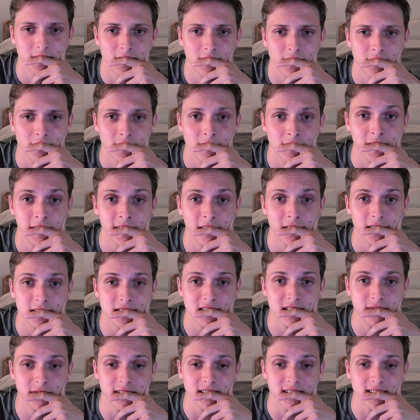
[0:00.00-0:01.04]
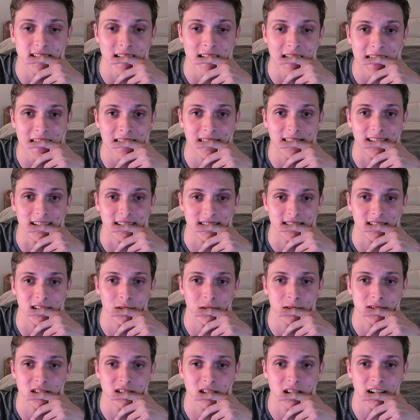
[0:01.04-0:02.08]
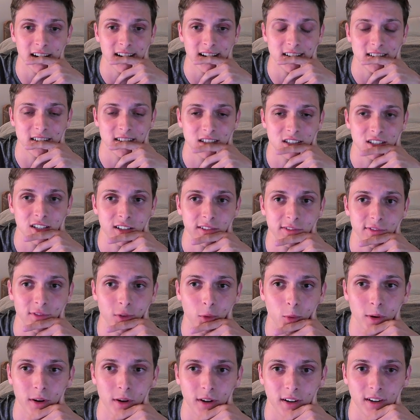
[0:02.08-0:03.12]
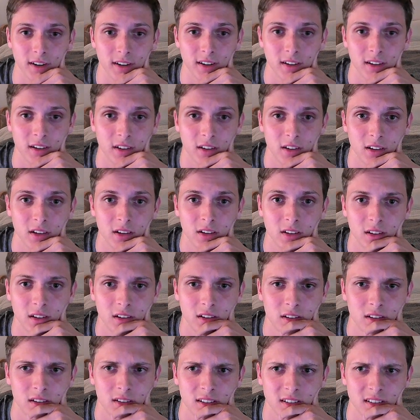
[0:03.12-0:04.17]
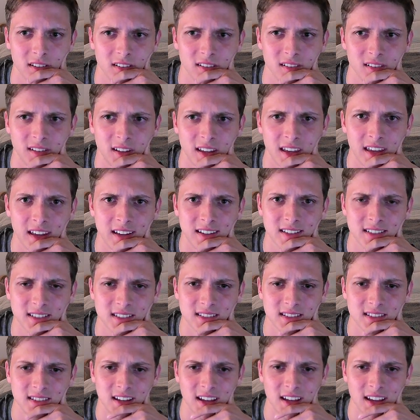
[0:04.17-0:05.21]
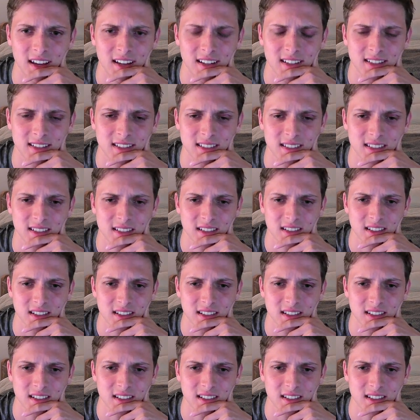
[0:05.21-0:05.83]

Then he doesn't even take this. He goes knight to g4. Takes.